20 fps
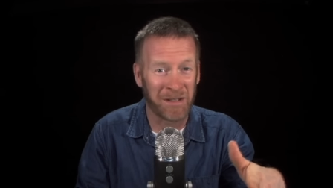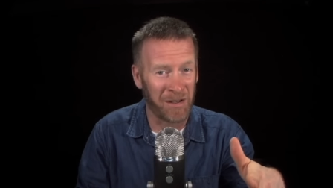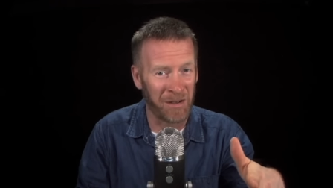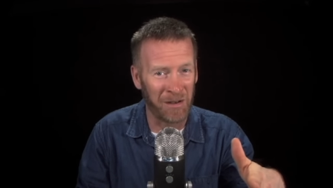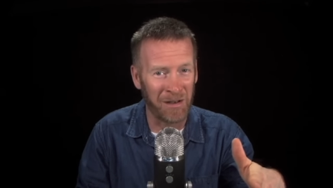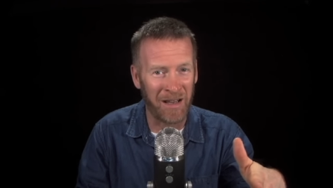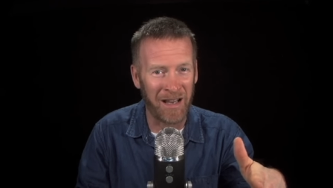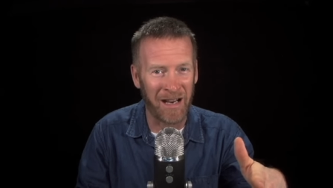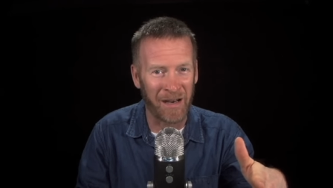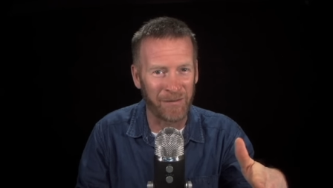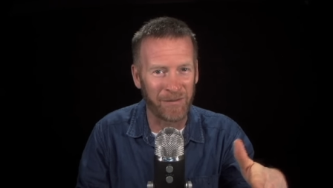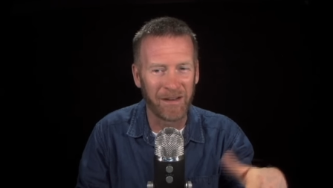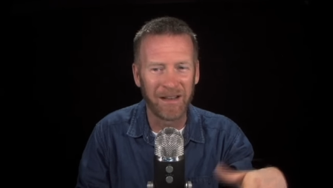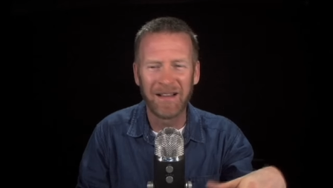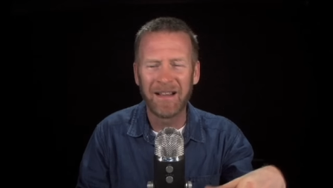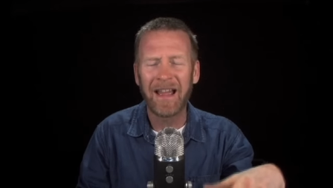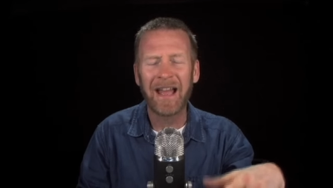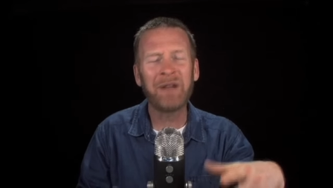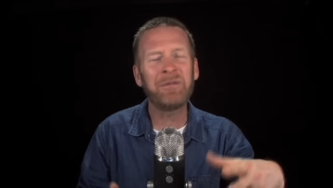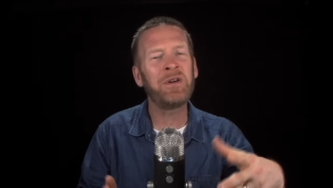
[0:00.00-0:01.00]
in our life,
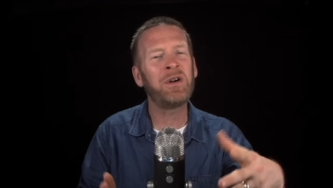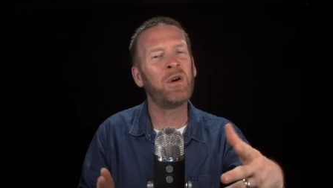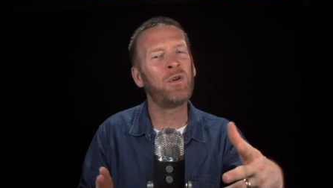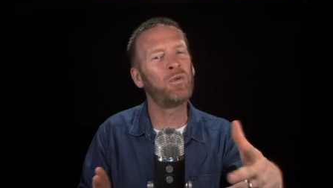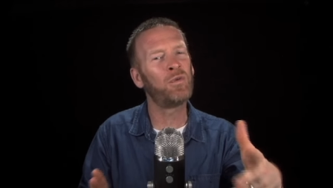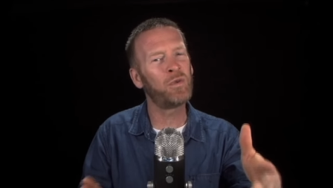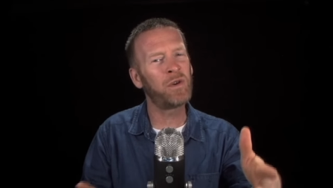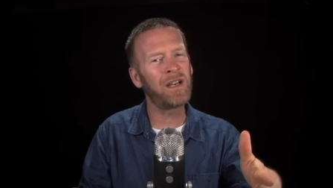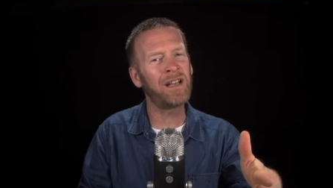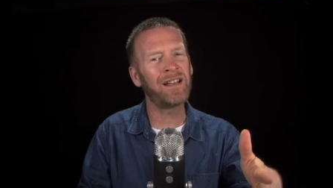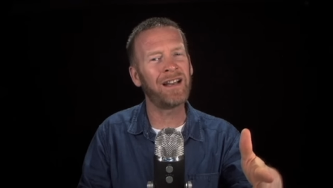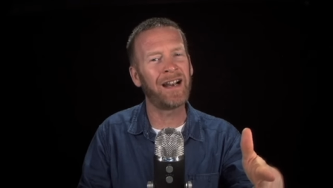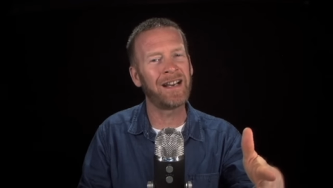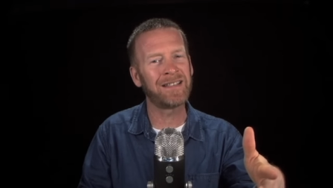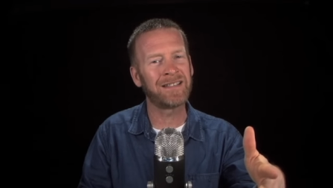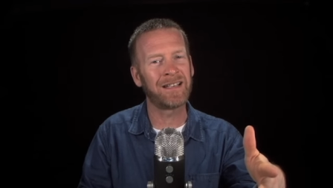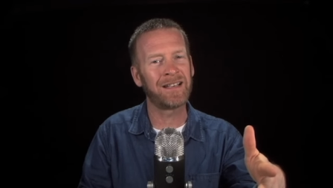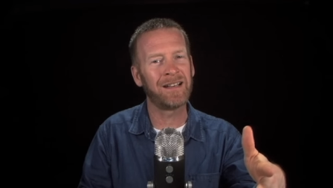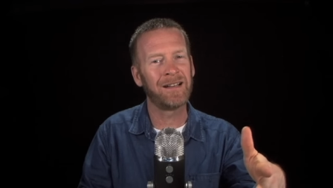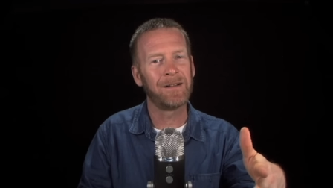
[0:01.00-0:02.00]
and we don't
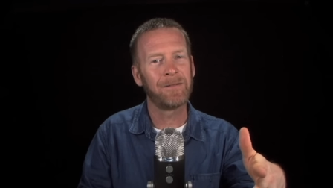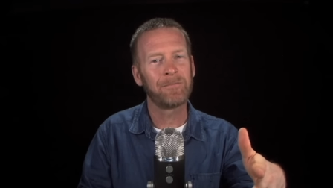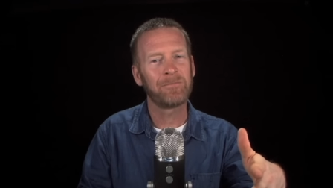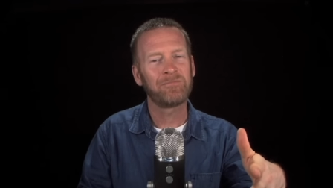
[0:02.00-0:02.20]
realize it.